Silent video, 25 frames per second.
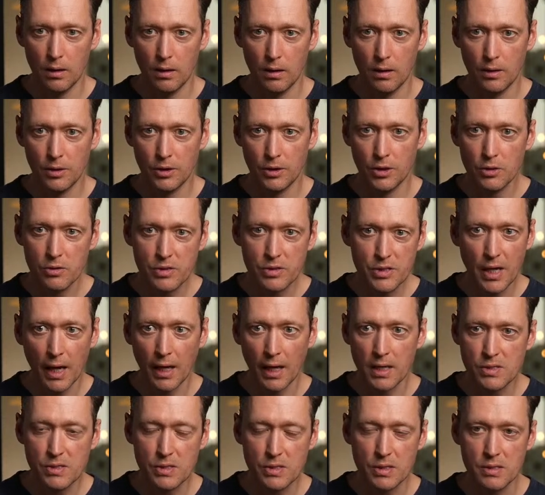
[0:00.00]
use
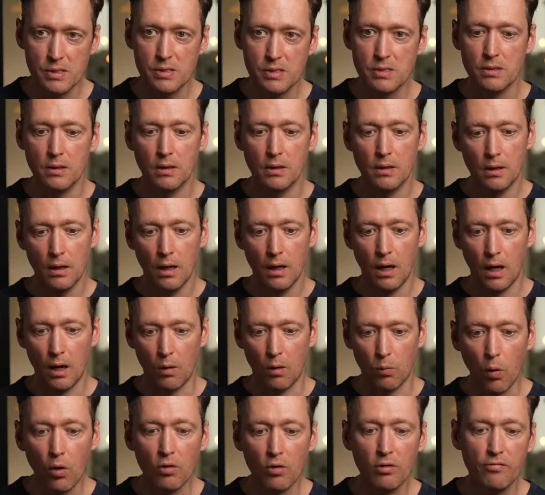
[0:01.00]
cases.
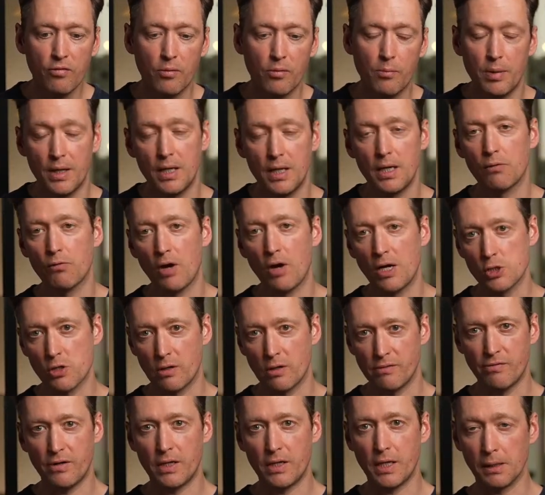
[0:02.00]
One of them being
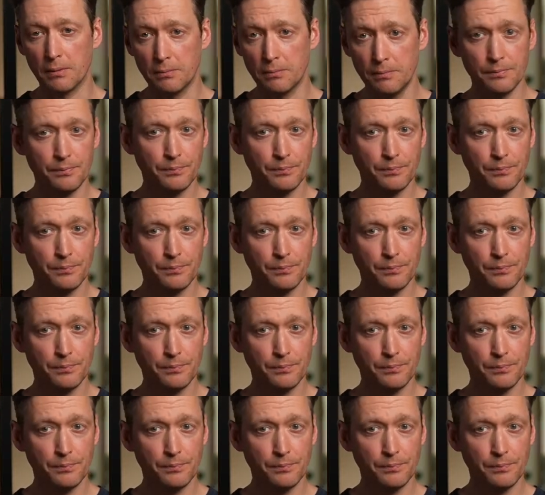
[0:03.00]
retrofitting.